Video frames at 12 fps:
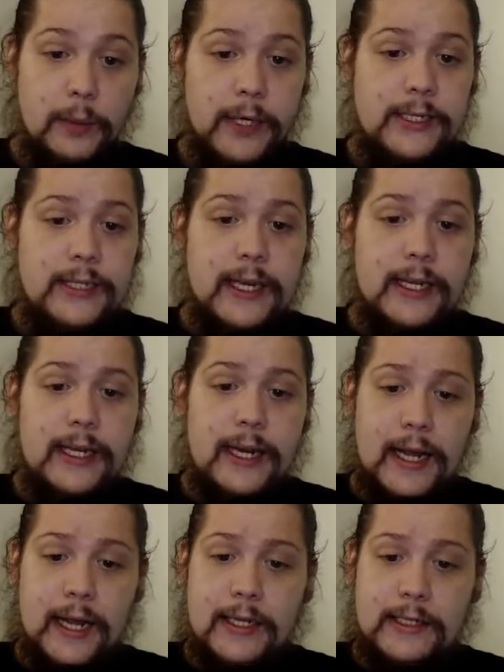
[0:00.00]
but his neck
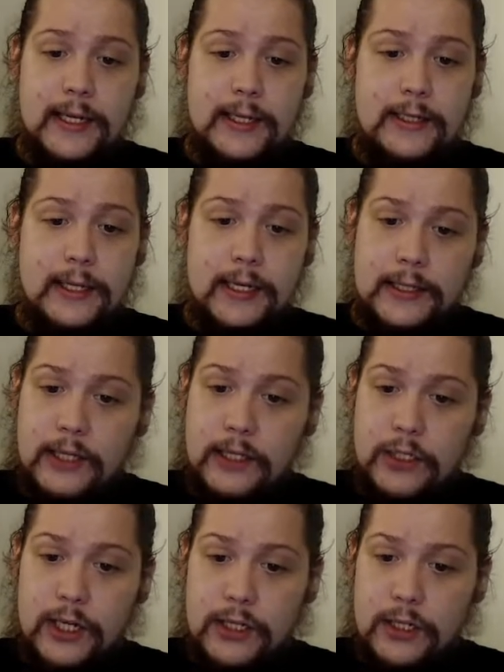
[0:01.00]
and hands had a
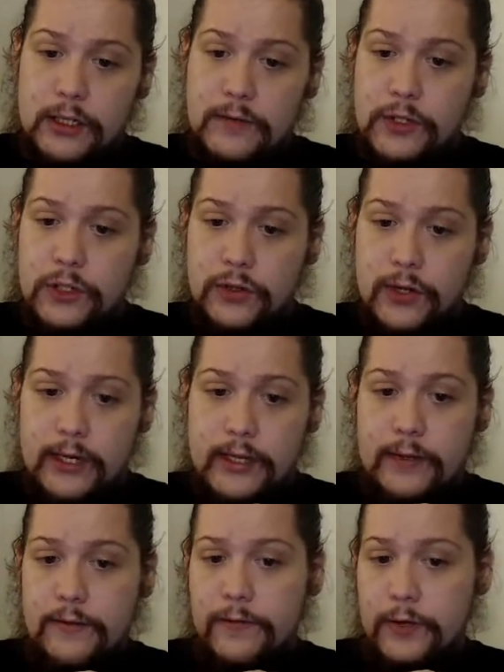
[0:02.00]
suggestion of
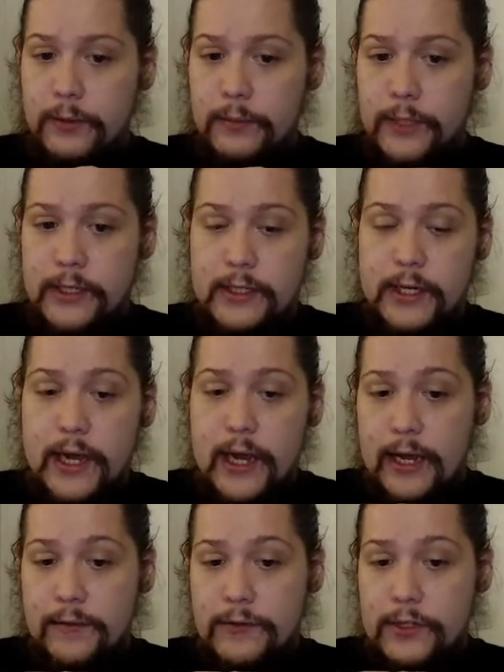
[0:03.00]
strength and firmness,
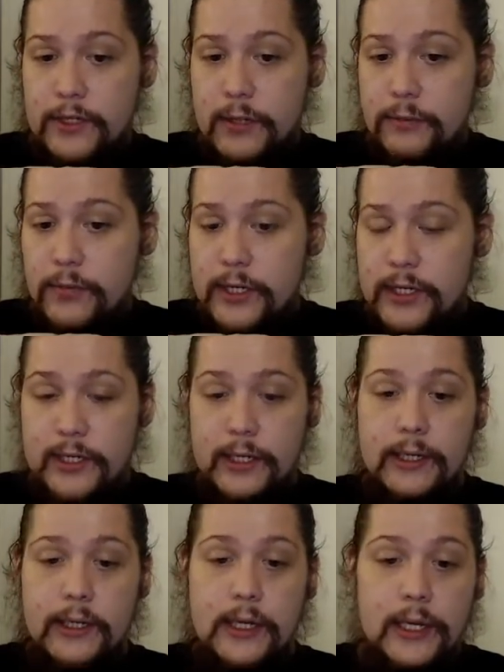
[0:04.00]
and for some
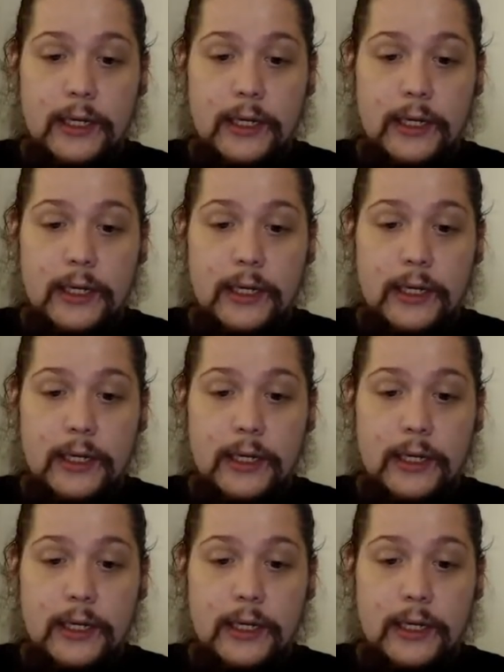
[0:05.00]
reason,